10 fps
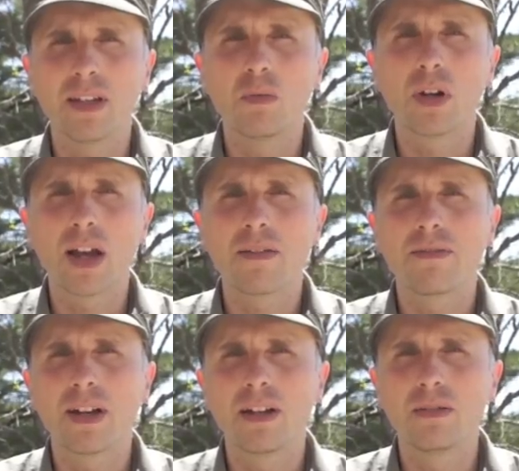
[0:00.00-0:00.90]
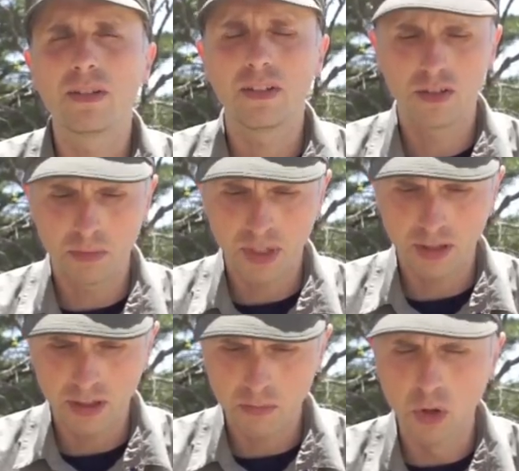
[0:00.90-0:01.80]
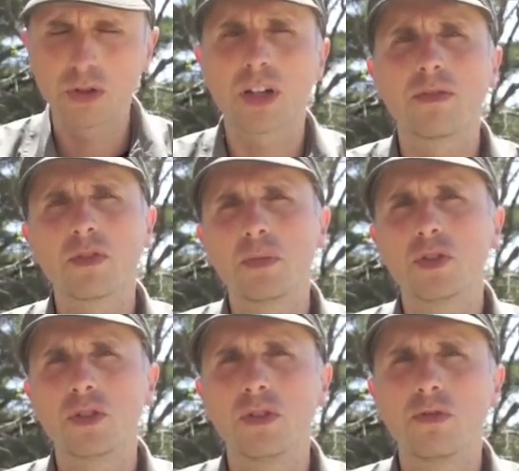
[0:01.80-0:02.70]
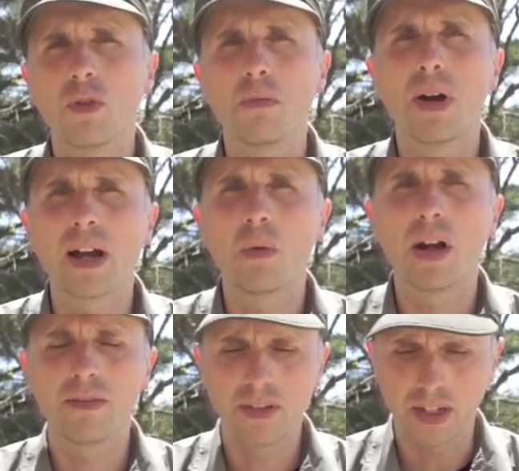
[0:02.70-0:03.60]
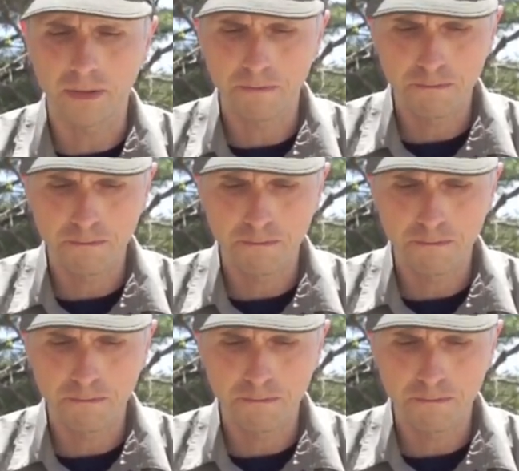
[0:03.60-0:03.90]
and what I have found to be the most comfortable shoe for my wide feet.